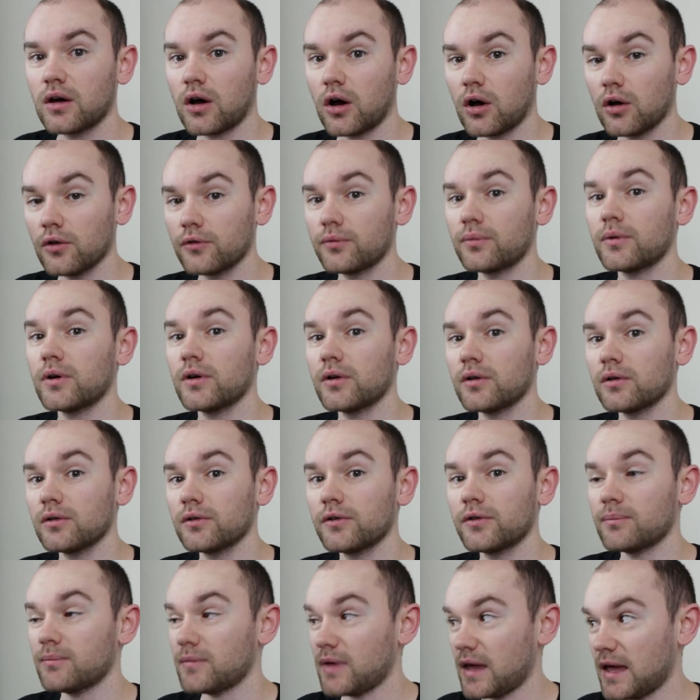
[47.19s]

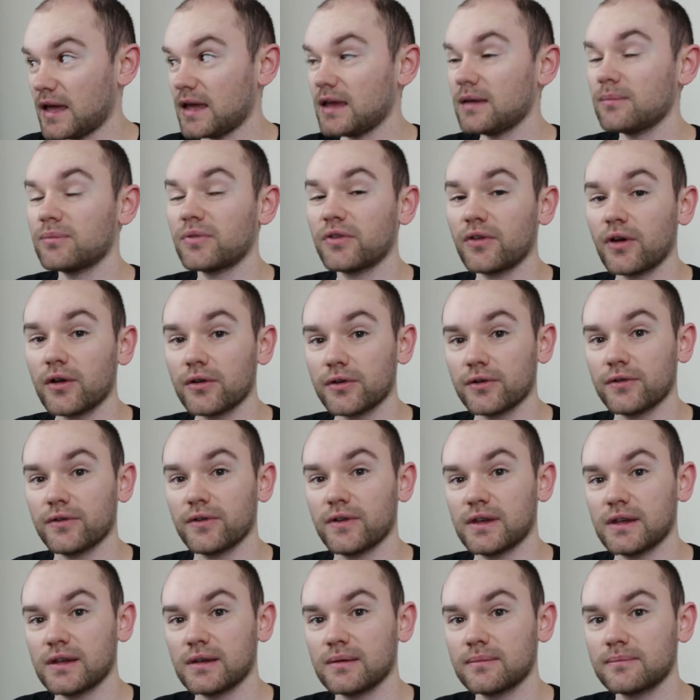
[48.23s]
Oddworld Abe's
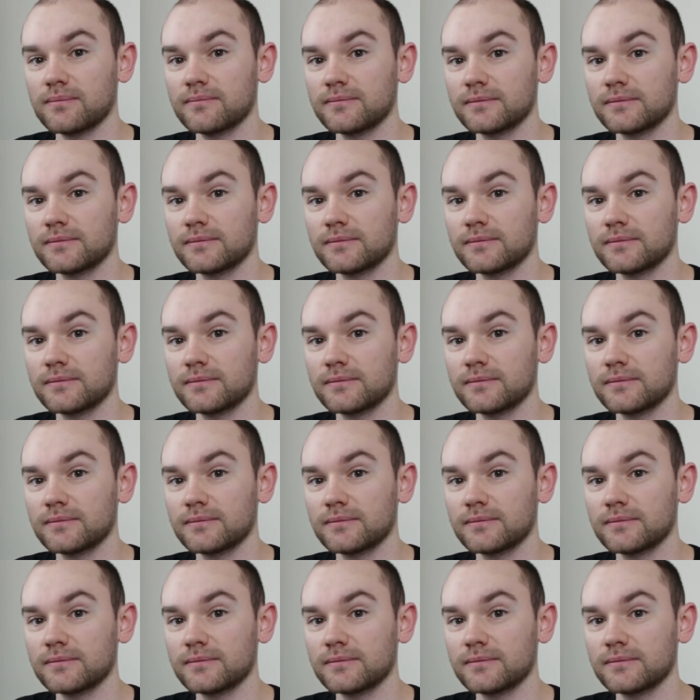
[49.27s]
Oddysee.